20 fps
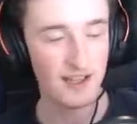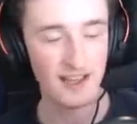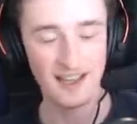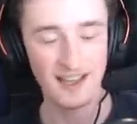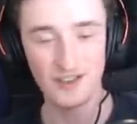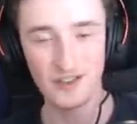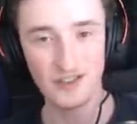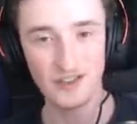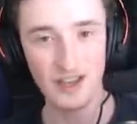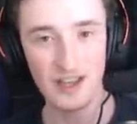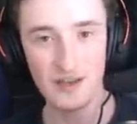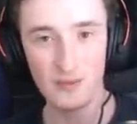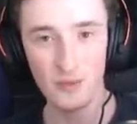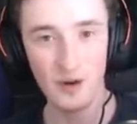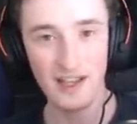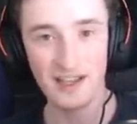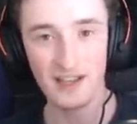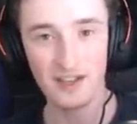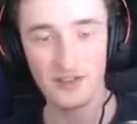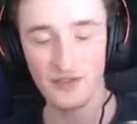In the same
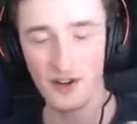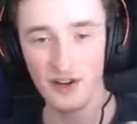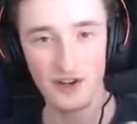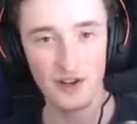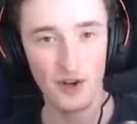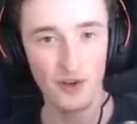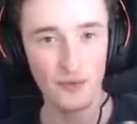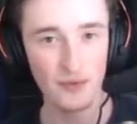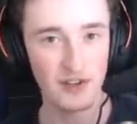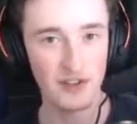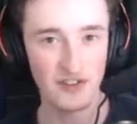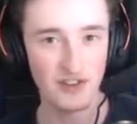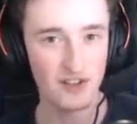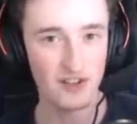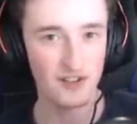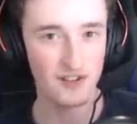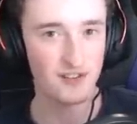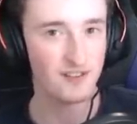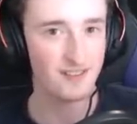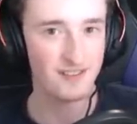way, it's very obvious
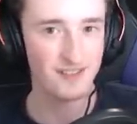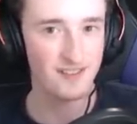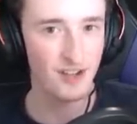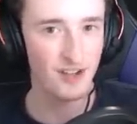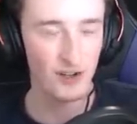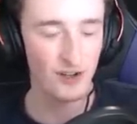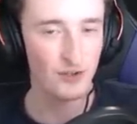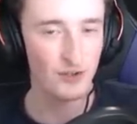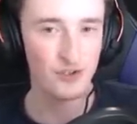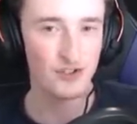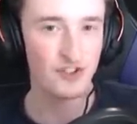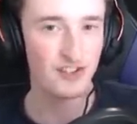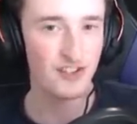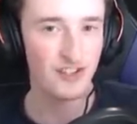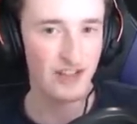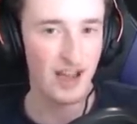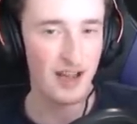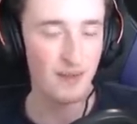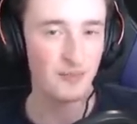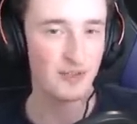that collusion
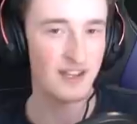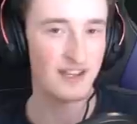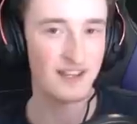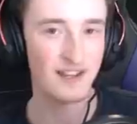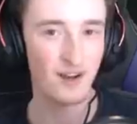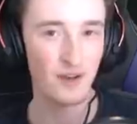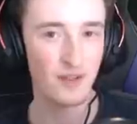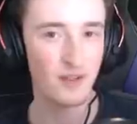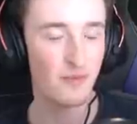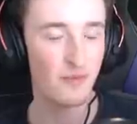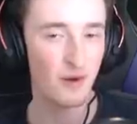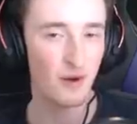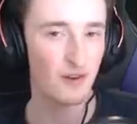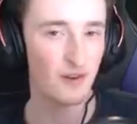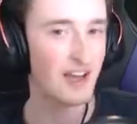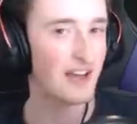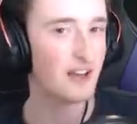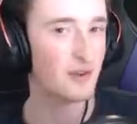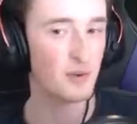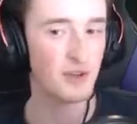is happening on the pro
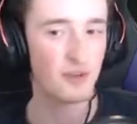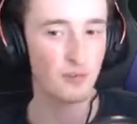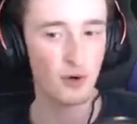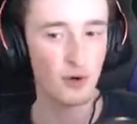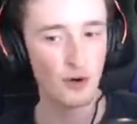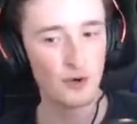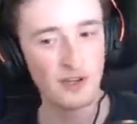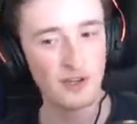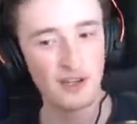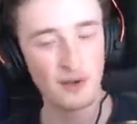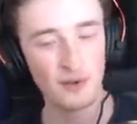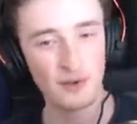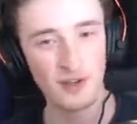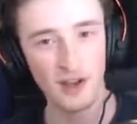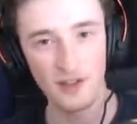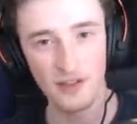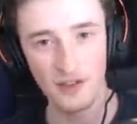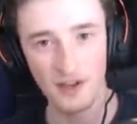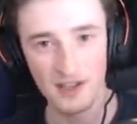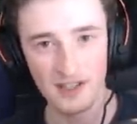ladder with pro neo and
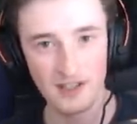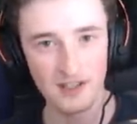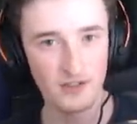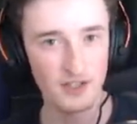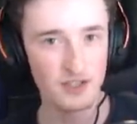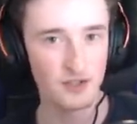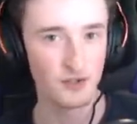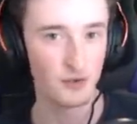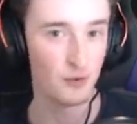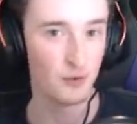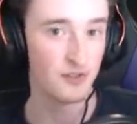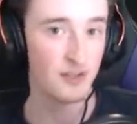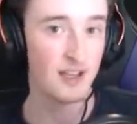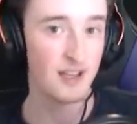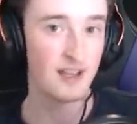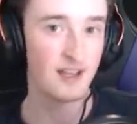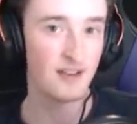other individuals.